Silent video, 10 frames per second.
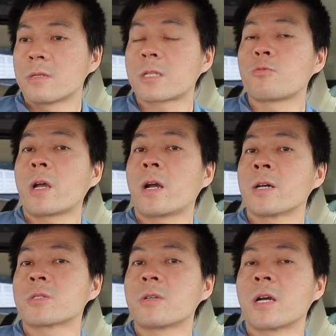that's why
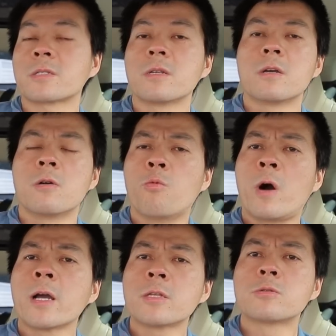I ask you guys,
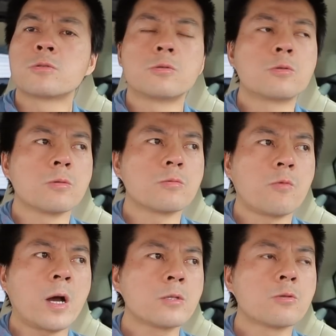why
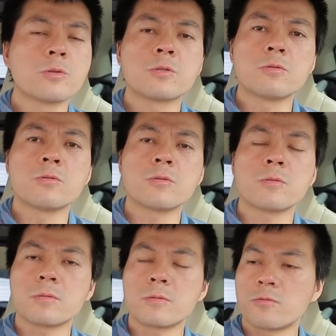don't you
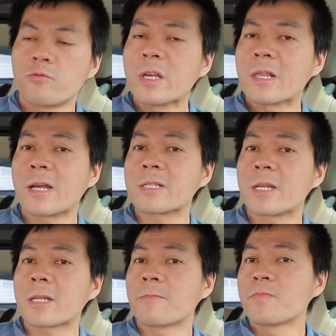realize
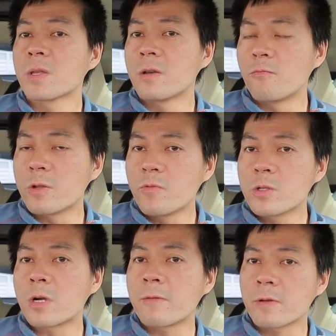that when we
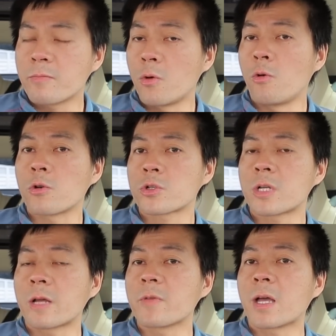drive a
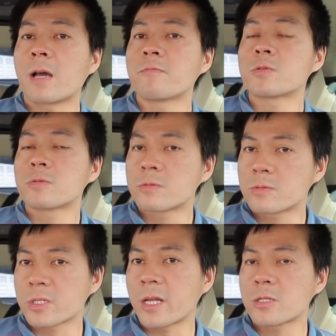Porsche and we have
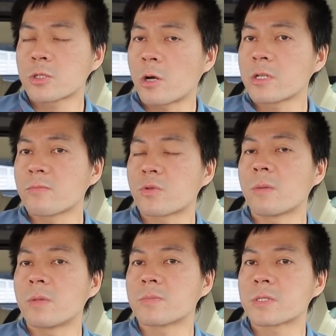slight charging
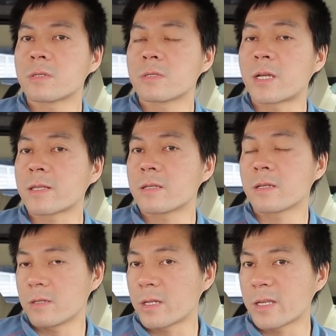problems, that
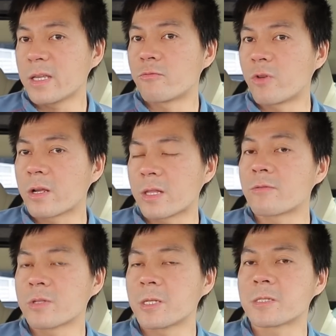like
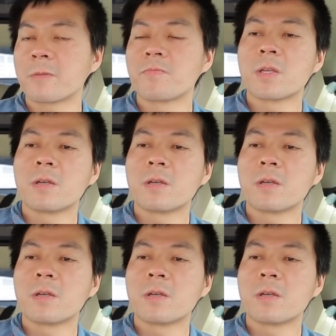irregularities,